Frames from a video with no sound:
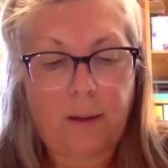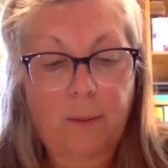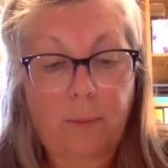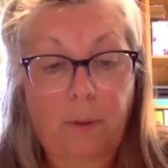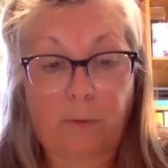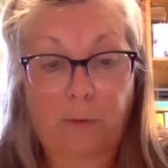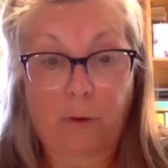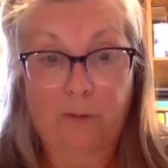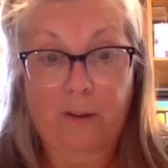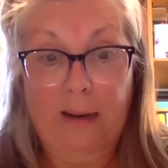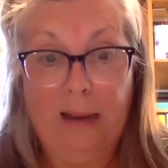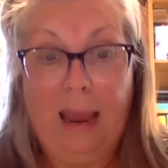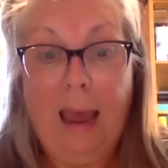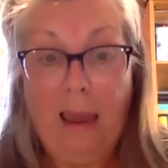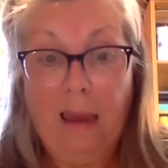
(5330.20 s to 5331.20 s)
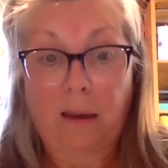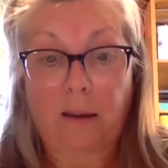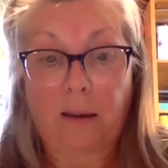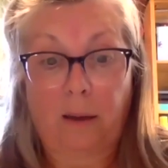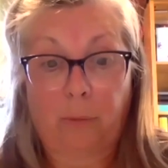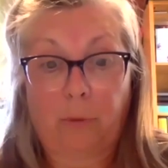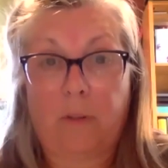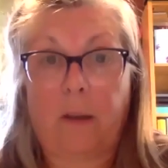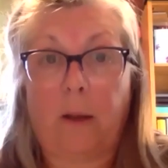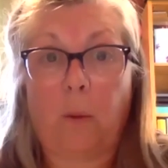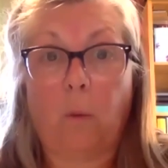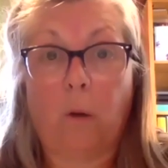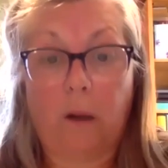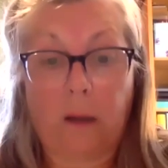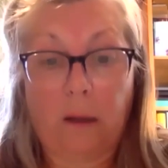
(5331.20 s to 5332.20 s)
But for Van Eyck, it was like
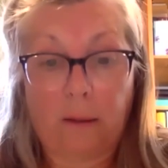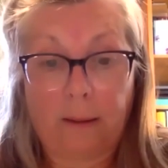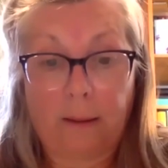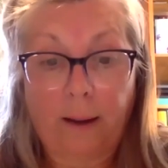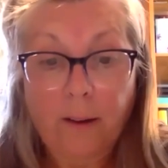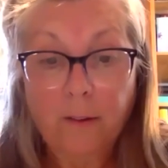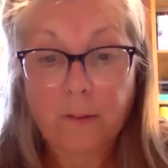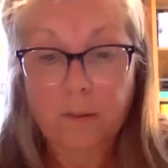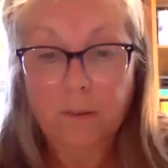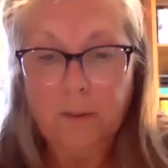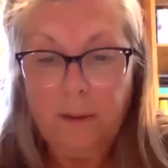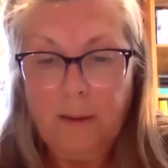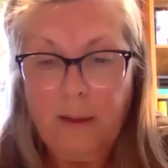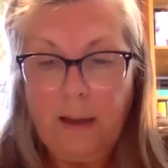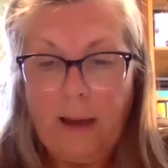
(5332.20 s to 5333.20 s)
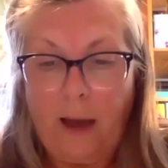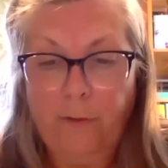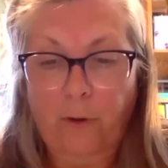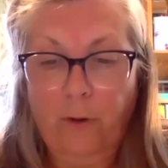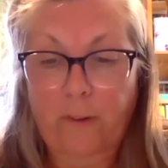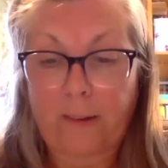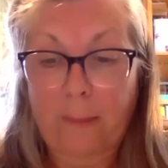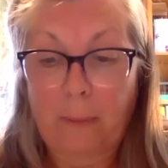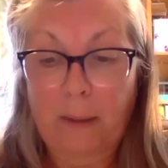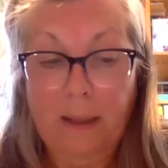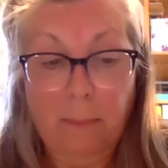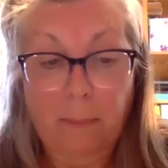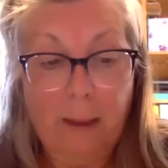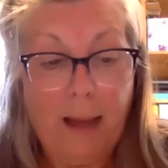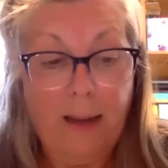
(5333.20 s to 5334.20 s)
walking on ice. After slipping
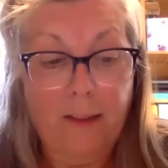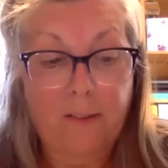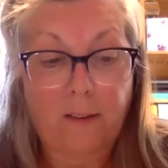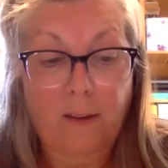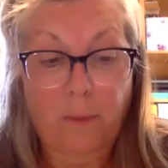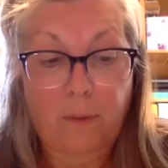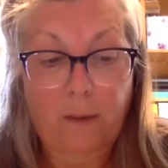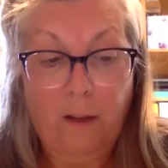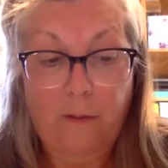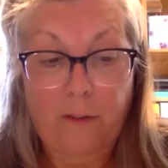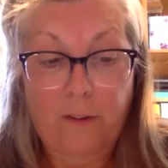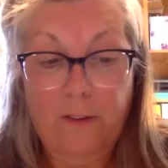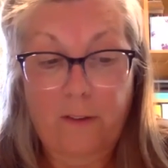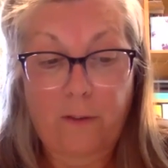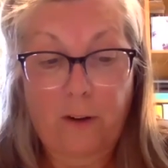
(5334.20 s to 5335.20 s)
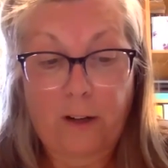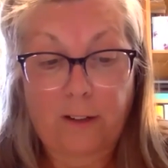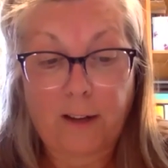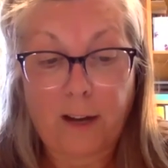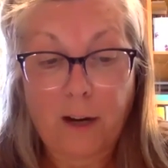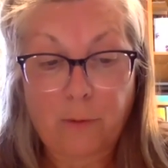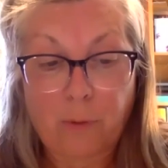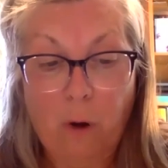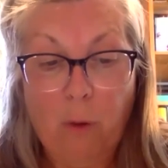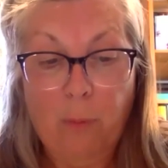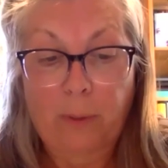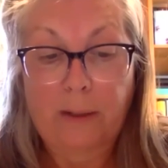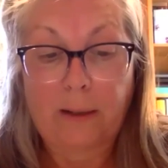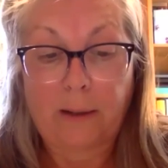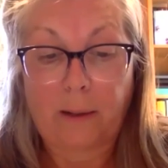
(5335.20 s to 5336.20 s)
and balancing himself as if on a tightrope
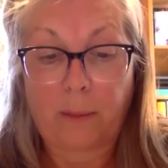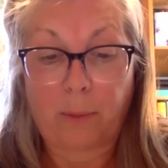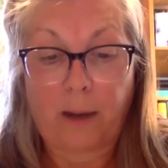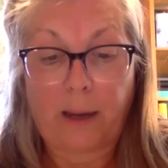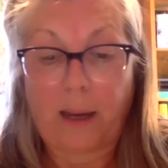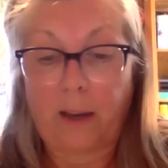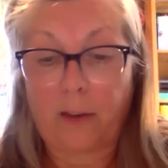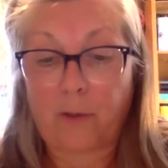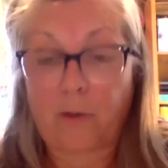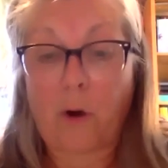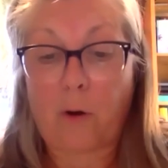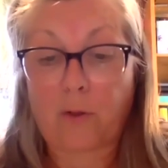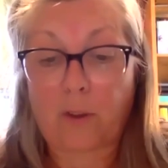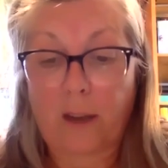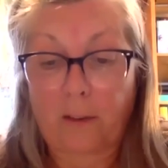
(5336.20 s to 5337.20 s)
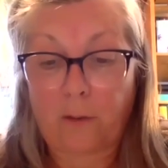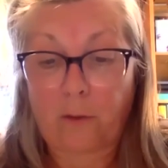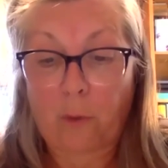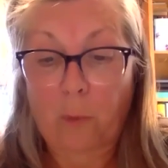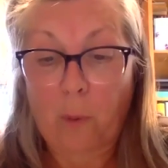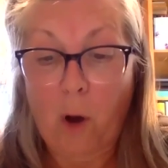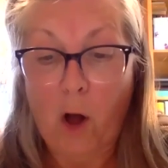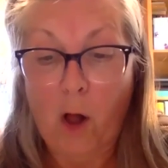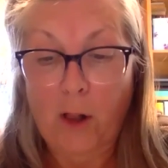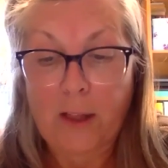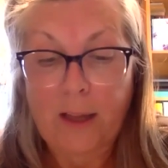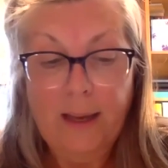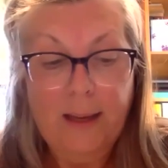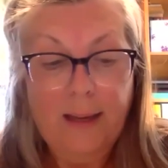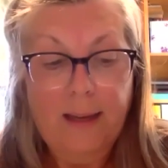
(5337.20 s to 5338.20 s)
and nearly breaking his nose against the wall,
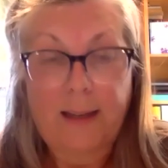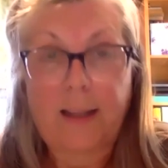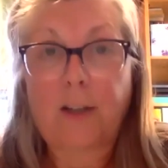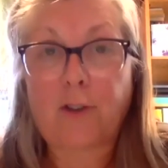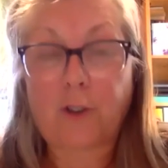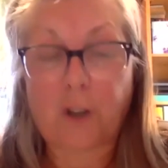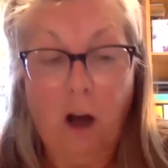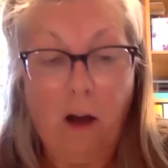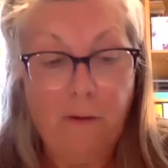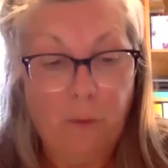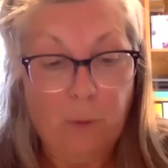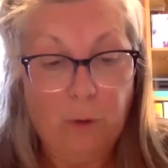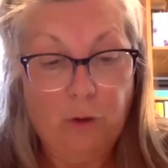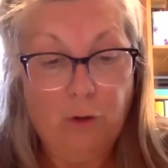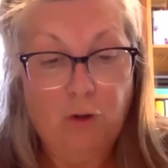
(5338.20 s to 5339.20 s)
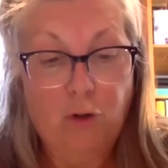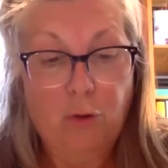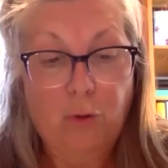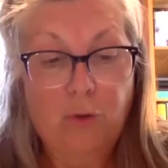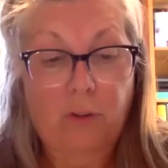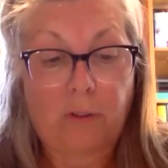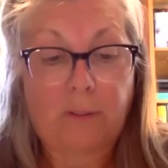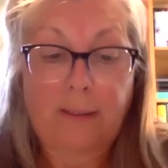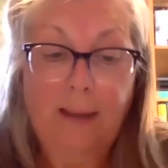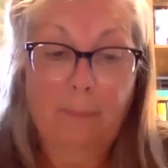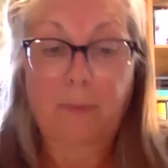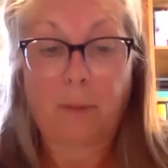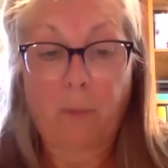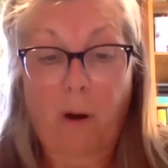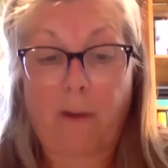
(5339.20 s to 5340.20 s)
he took off the wooden shoes and
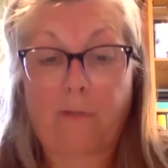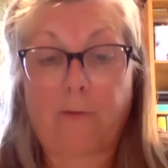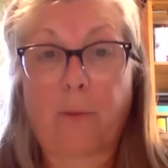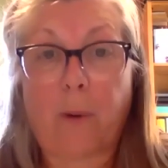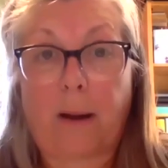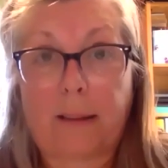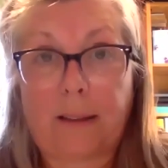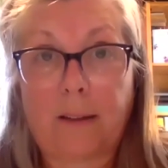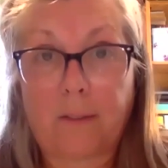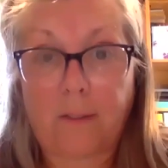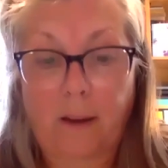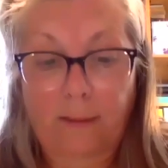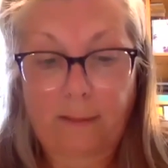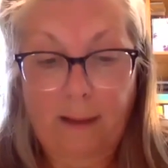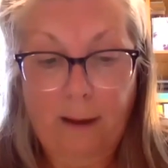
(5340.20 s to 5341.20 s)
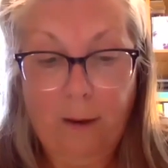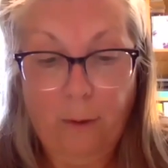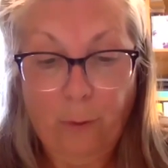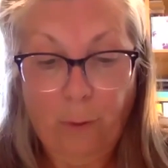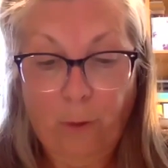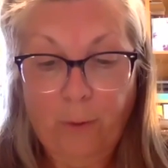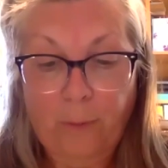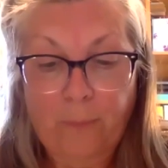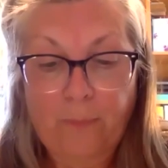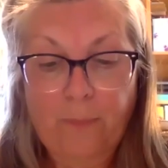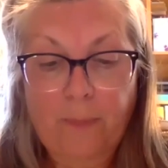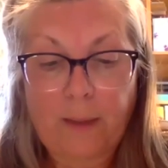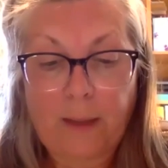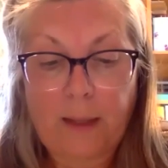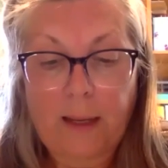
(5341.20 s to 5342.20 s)
kept them off while inside the house.
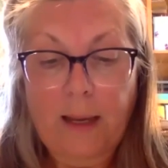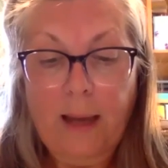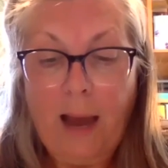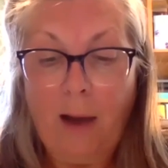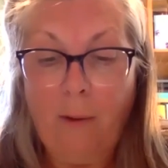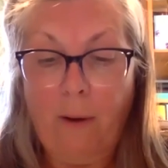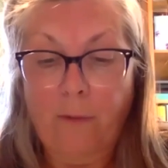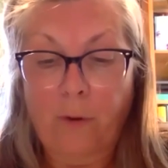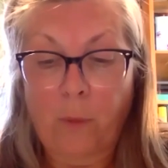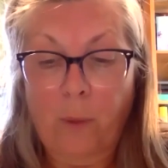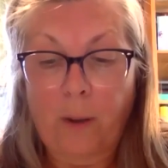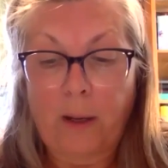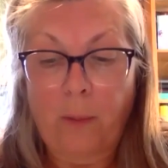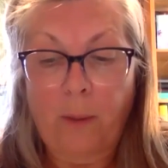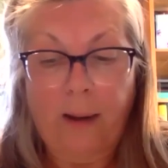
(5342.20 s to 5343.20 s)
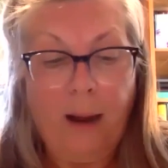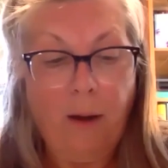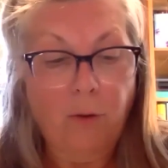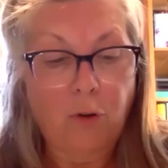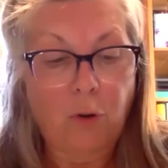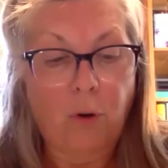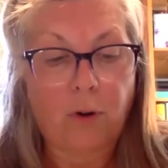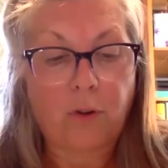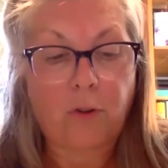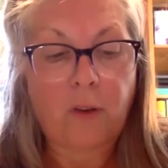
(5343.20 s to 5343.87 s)
However, when he went outdoors,